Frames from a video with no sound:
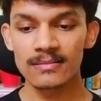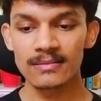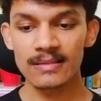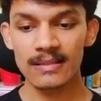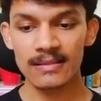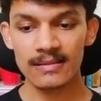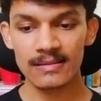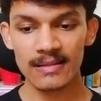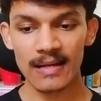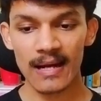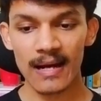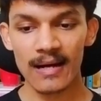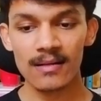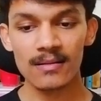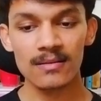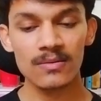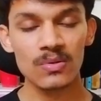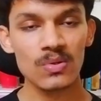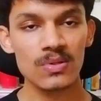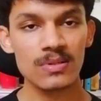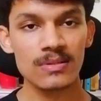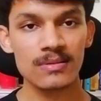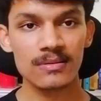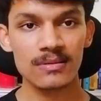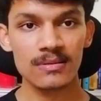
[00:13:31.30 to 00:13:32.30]
just add
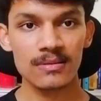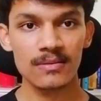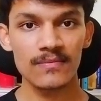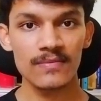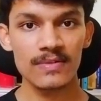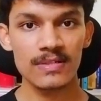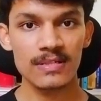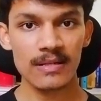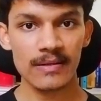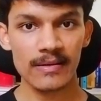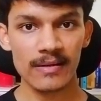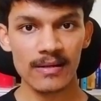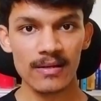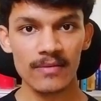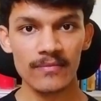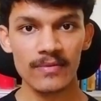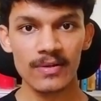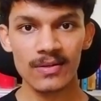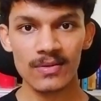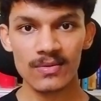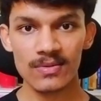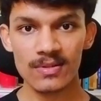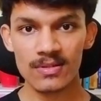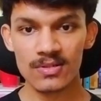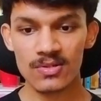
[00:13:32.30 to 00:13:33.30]
those which are
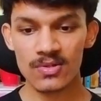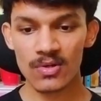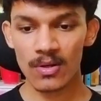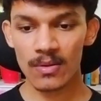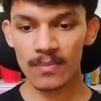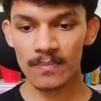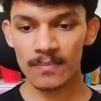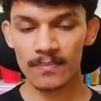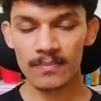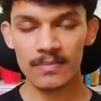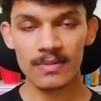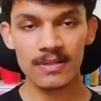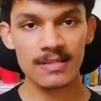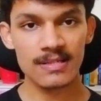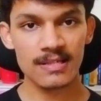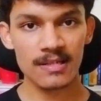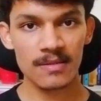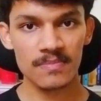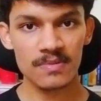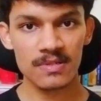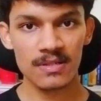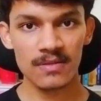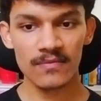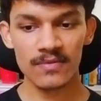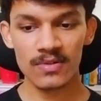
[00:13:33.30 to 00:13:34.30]
relevant to the job
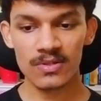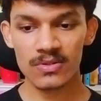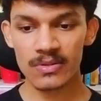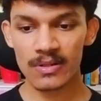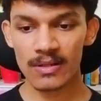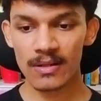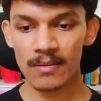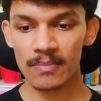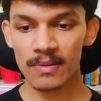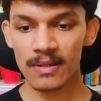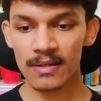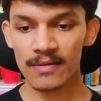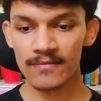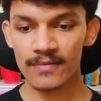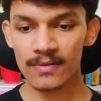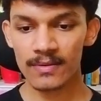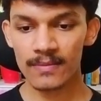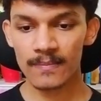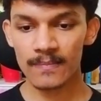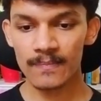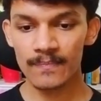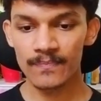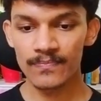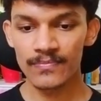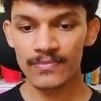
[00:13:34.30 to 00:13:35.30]
description which you are applying
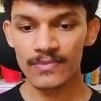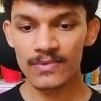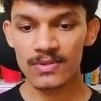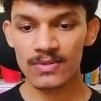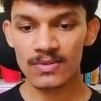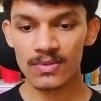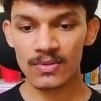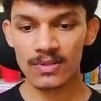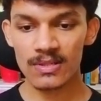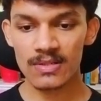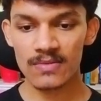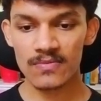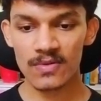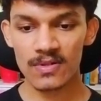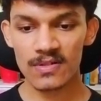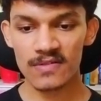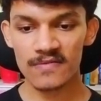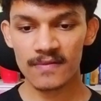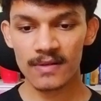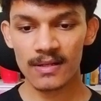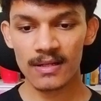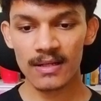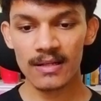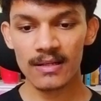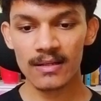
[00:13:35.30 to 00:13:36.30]
for. So this was
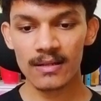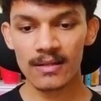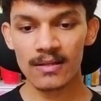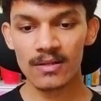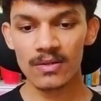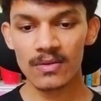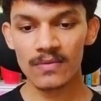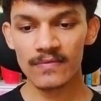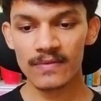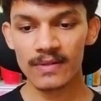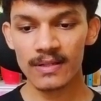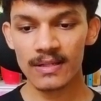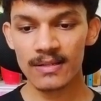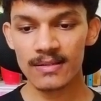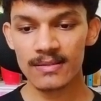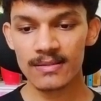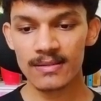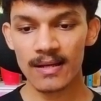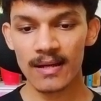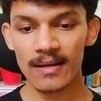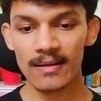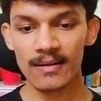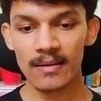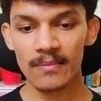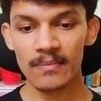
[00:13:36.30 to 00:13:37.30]
for Internet of Things
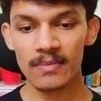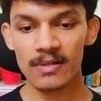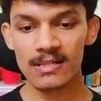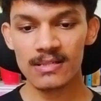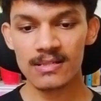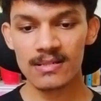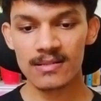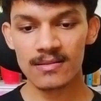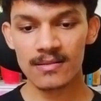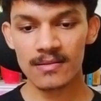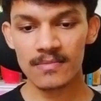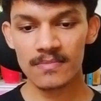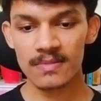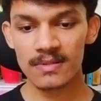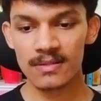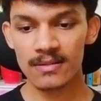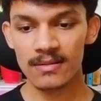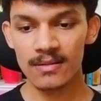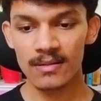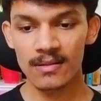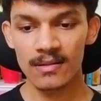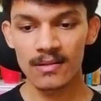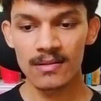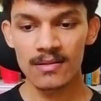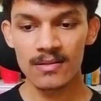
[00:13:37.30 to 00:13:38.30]
and embedded
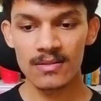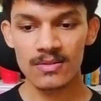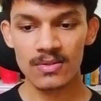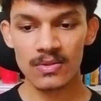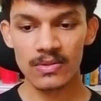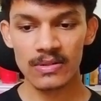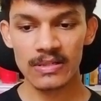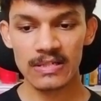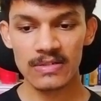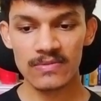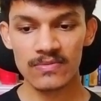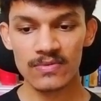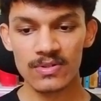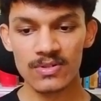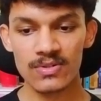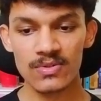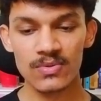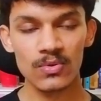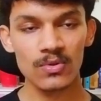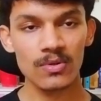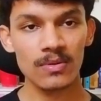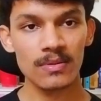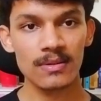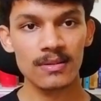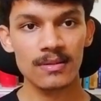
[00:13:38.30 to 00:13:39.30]
systems. So this would
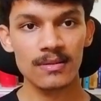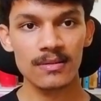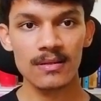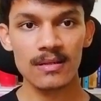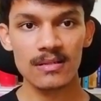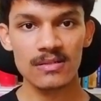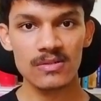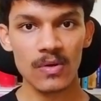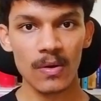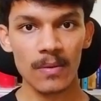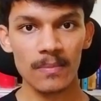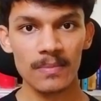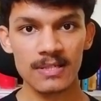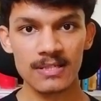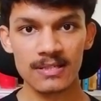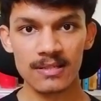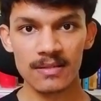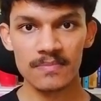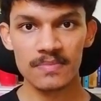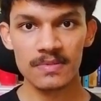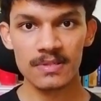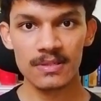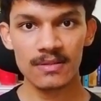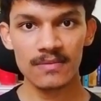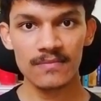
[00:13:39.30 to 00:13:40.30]
suit the job
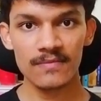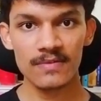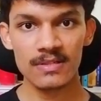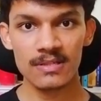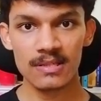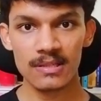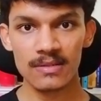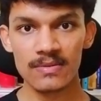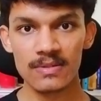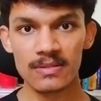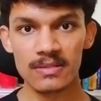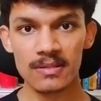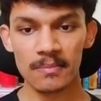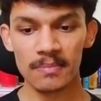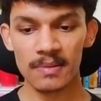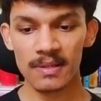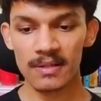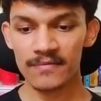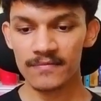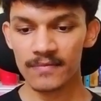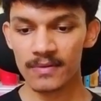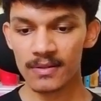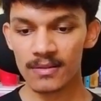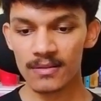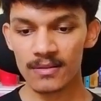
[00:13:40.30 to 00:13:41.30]
description which I was
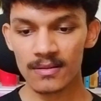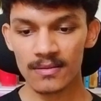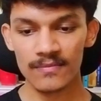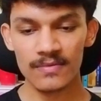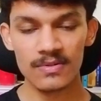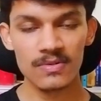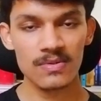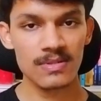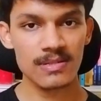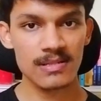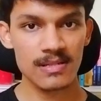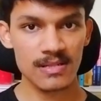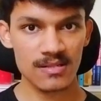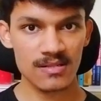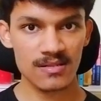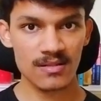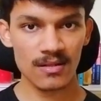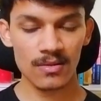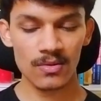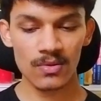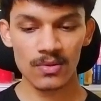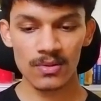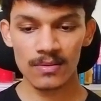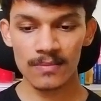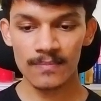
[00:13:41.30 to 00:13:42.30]
applying for, which was
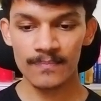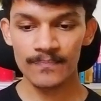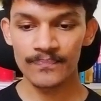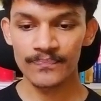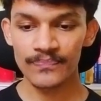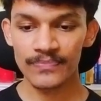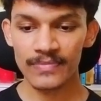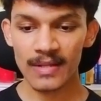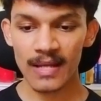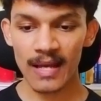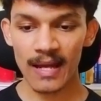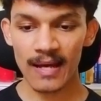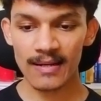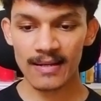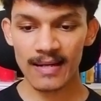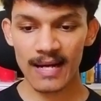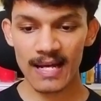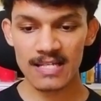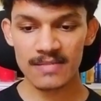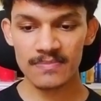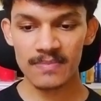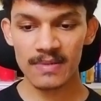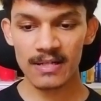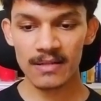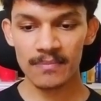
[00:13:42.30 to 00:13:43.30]
digital one and
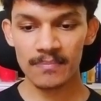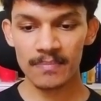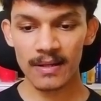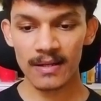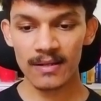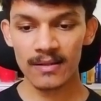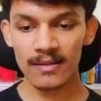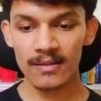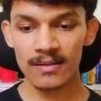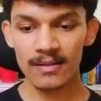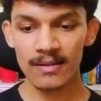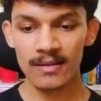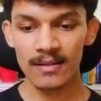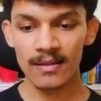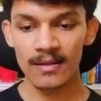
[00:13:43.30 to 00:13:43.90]
Raspberry Pi